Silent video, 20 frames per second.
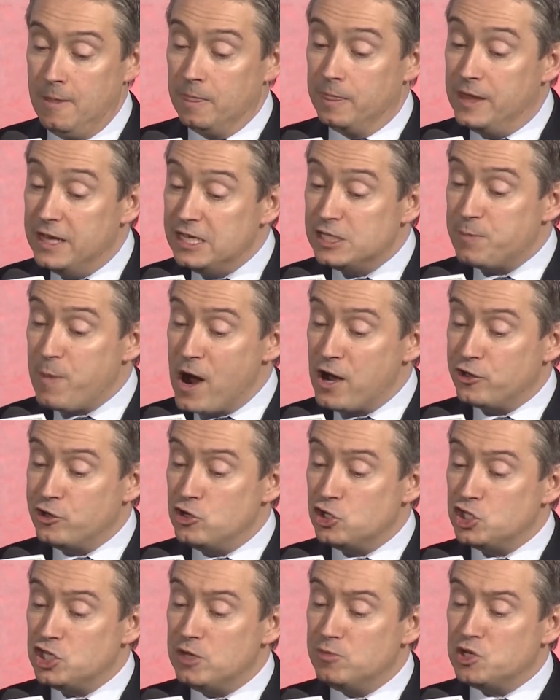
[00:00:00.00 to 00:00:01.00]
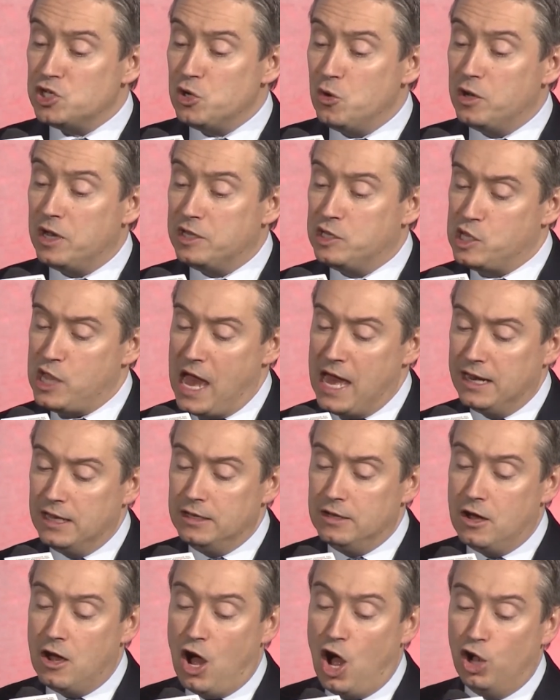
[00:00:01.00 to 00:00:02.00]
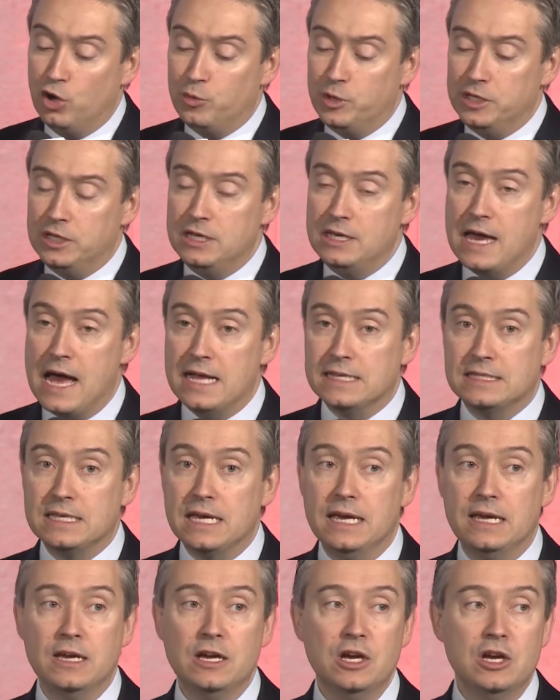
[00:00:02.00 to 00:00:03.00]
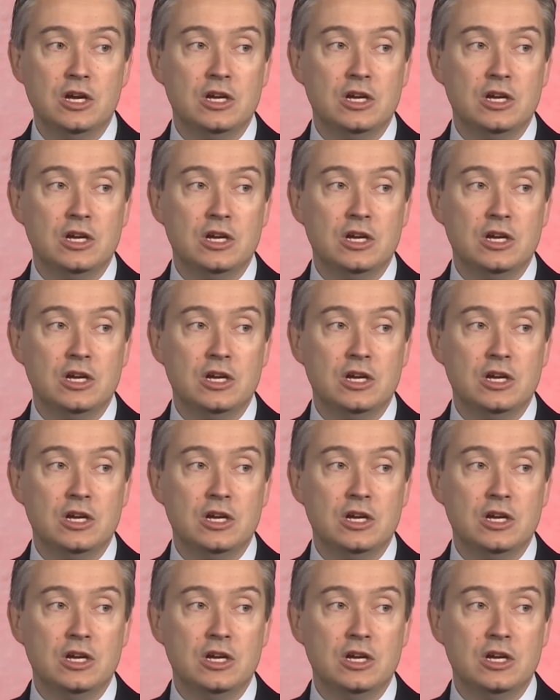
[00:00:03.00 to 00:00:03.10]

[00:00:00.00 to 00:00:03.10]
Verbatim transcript: These partnerships show that Canada already has a